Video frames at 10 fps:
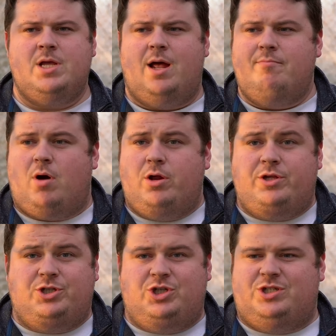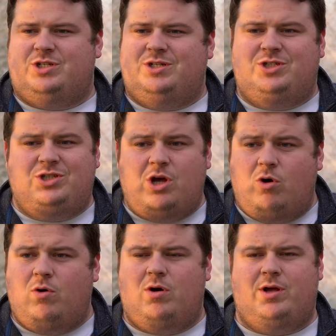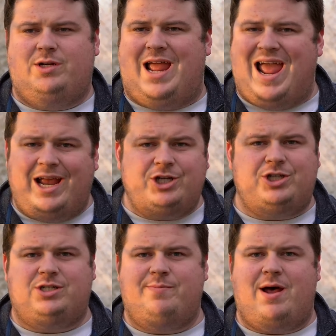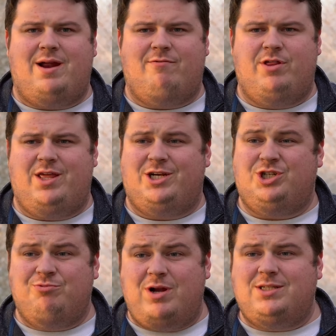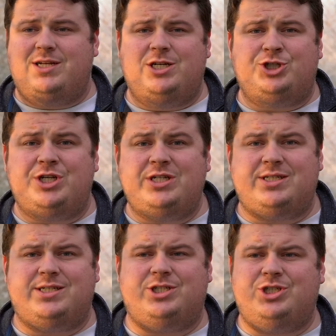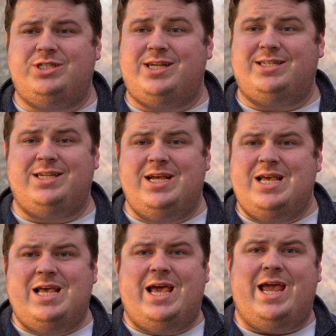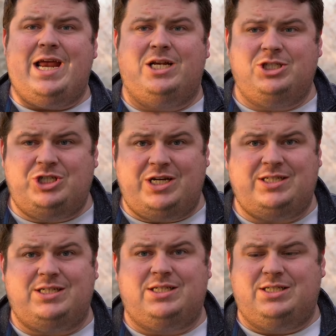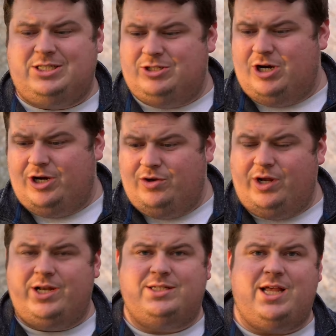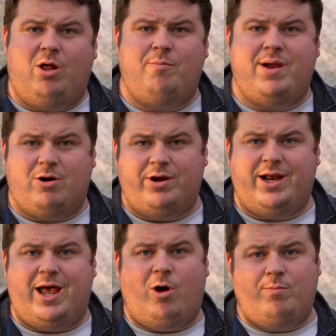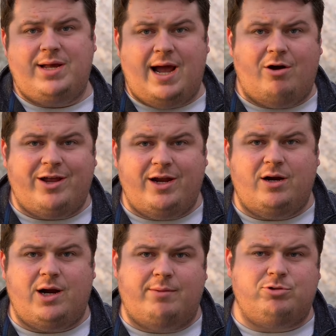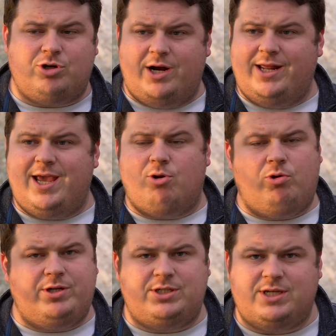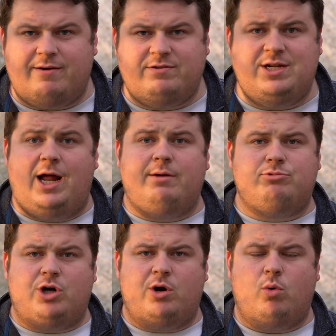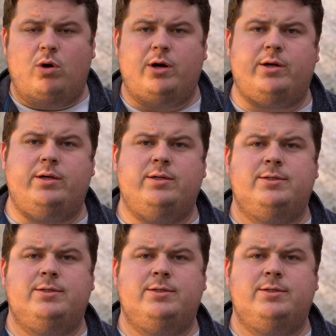And Martha's just so anxious about everything. She runs into Jesus and she says, Hey, Jesus, are you going to tell Mary to help me out here? I'm trying to get all this stuff done. I'm trying to work.